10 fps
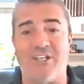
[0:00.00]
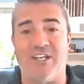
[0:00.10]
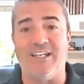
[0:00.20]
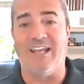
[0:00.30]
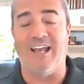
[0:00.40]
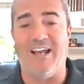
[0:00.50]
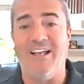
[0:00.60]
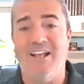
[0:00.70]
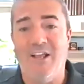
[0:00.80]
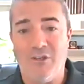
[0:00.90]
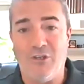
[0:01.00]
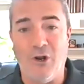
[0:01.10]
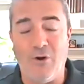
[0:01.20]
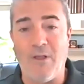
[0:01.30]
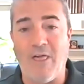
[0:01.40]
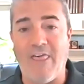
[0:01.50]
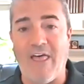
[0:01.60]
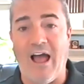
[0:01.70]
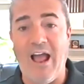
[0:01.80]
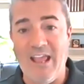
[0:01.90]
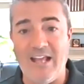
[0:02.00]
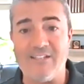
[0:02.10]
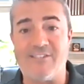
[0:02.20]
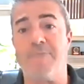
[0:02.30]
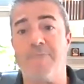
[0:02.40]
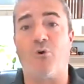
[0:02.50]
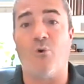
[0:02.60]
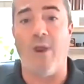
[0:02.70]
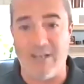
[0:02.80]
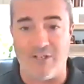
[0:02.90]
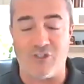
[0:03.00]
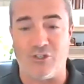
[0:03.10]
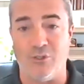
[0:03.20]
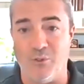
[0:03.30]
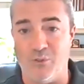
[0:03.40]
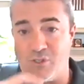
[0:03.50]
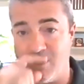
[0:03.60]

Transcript: and I had some credit issues